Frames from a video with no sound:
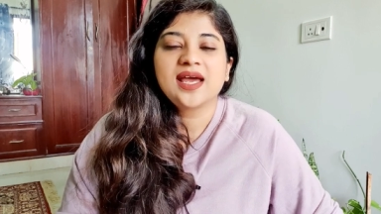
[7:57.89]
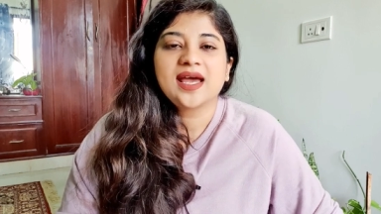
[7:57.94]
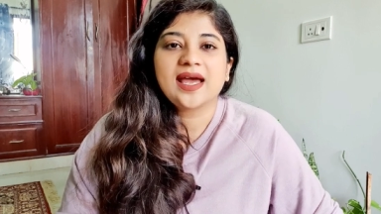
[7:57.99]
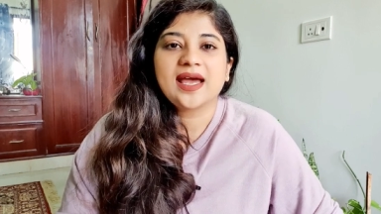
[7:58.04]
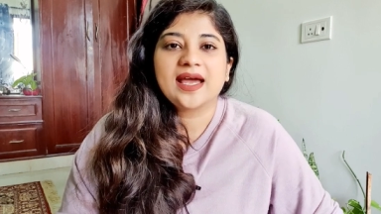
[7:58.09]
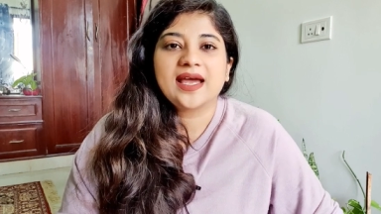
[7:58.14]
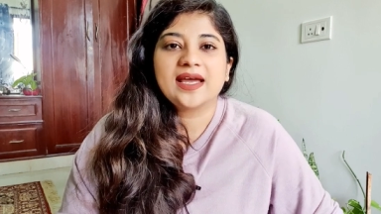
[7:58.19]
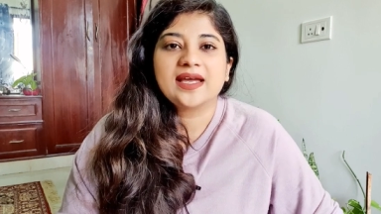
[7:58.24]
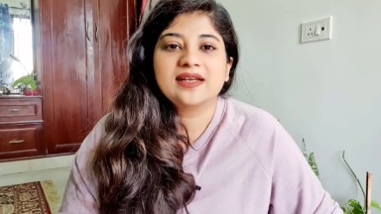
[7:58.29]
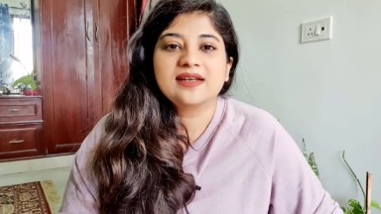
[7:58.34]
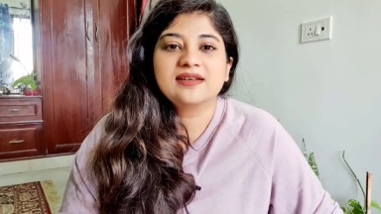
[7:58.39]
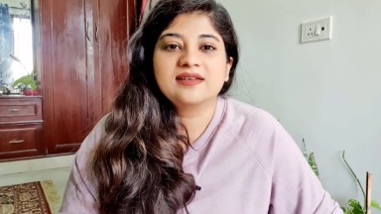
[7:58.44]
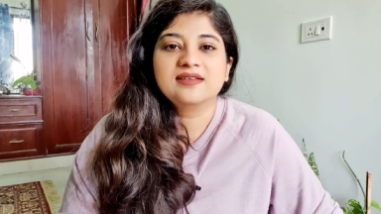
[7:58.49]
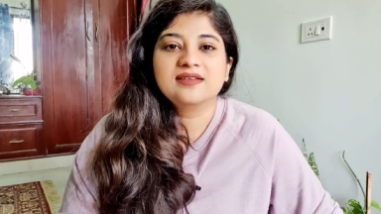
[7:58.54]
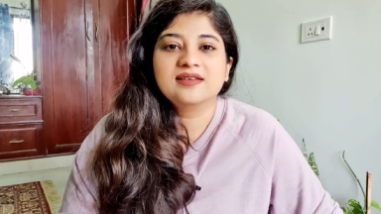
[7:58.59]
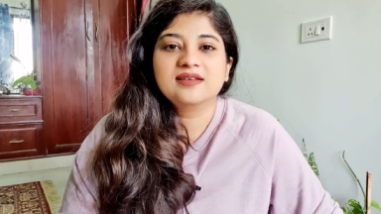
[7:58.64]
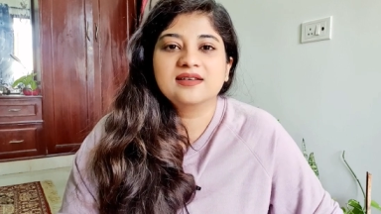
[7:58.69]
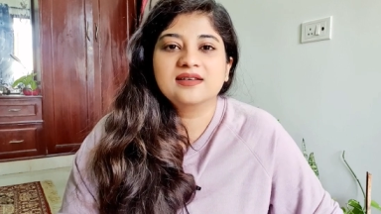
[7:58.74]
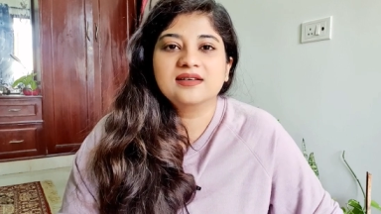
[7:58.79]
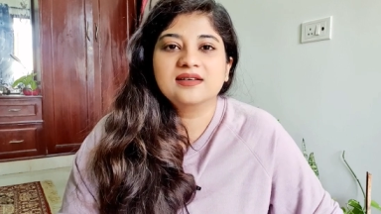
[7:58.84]
and
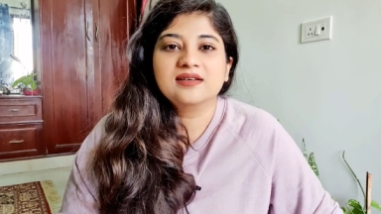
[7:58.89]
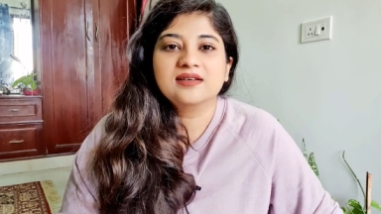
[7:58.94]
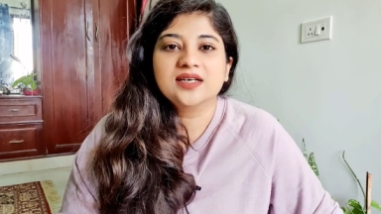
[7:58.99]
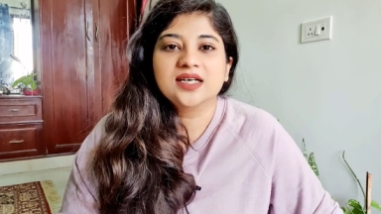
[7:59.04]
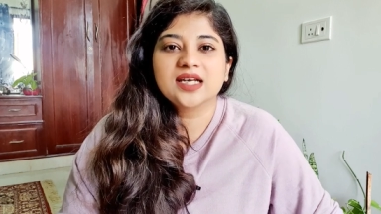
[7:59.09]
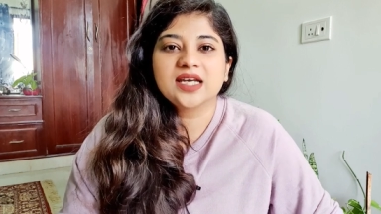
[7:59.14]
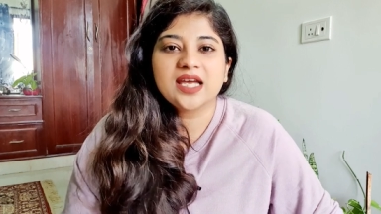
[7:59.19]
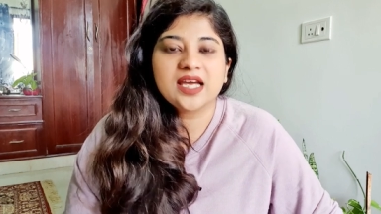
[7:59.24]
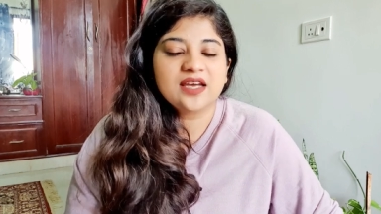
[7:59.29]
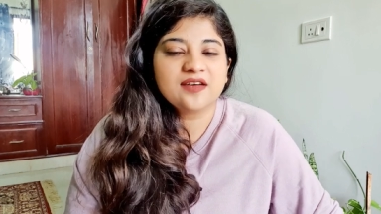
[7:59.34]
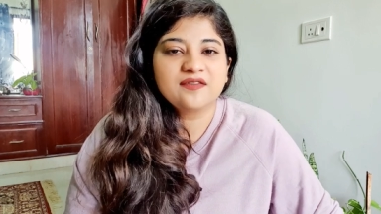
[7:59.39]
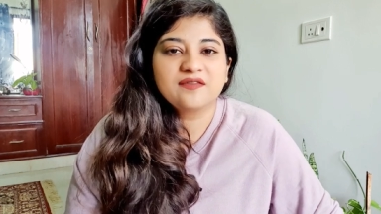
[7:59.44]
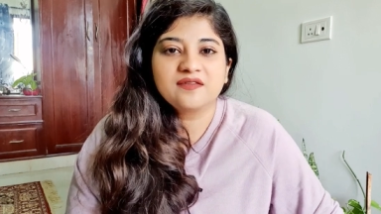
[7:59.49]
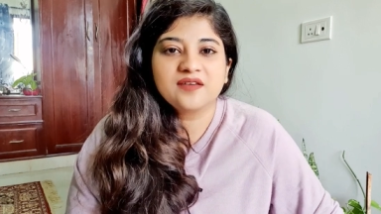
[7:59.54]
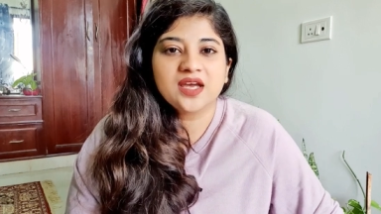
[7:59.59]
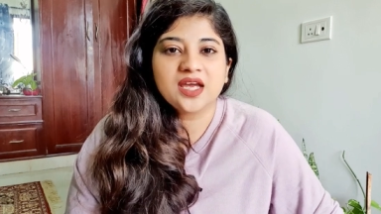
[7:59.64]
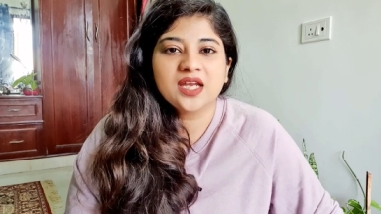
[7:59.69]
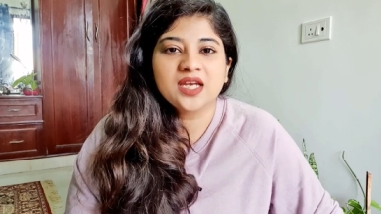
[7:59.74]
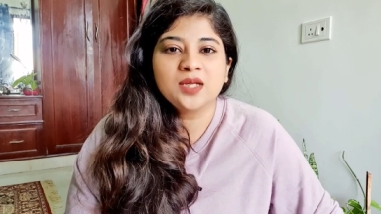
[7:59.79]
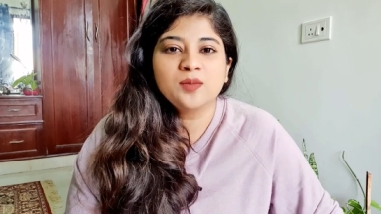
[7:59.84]
uh, if
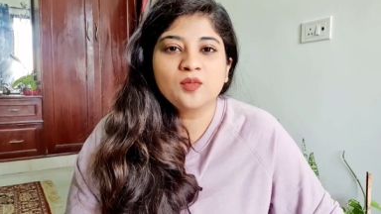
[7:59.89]
any